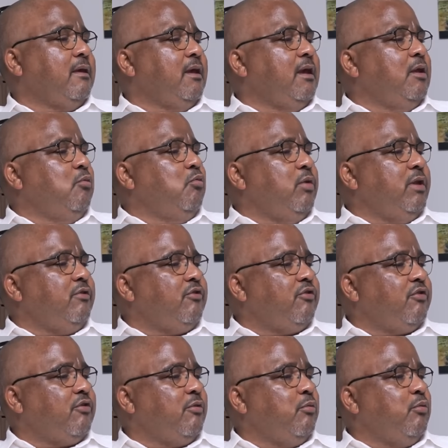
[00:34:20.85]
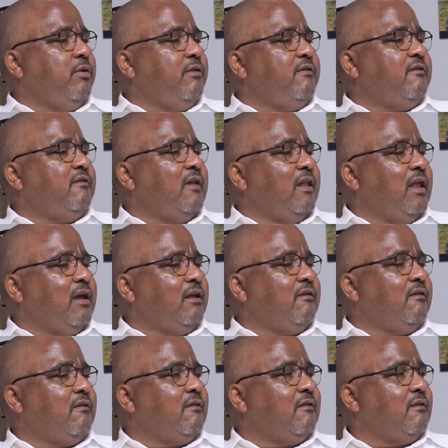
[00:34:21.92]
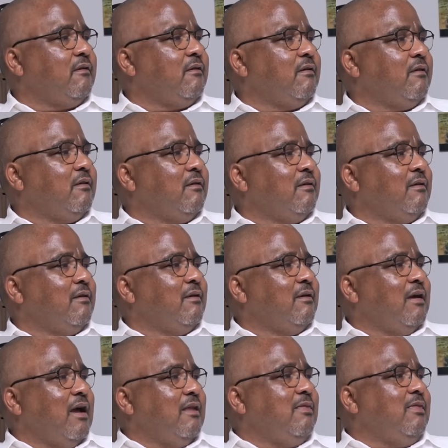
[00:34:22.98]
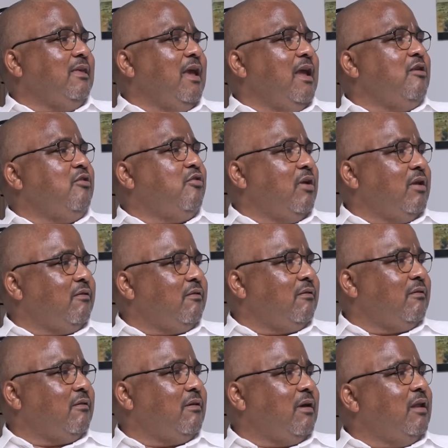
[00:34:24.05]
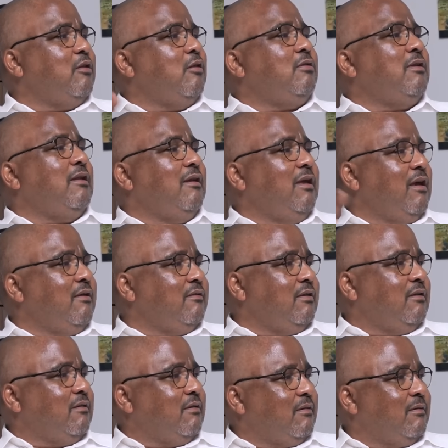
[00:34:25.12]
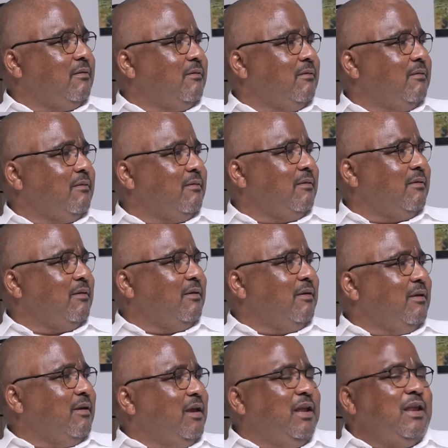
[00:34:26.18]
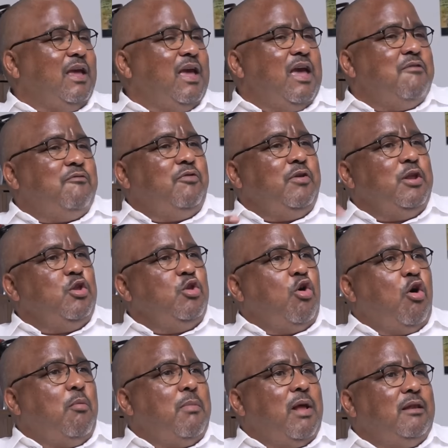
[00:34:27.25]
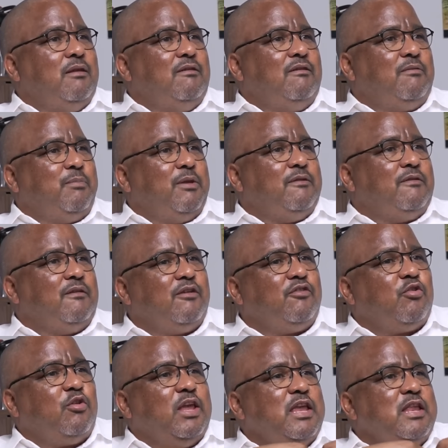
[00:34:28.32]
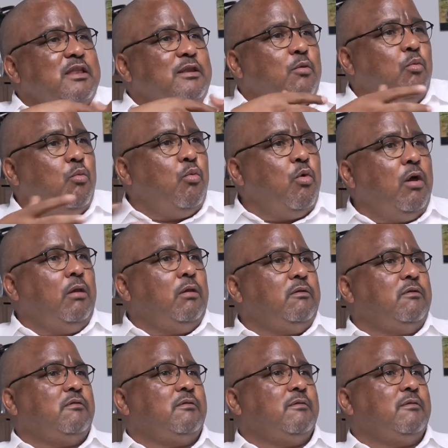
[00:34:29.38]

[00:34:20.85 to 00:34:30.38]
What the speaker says: in which we select at the entrance and not at the exit. In every normal dispensation in the world,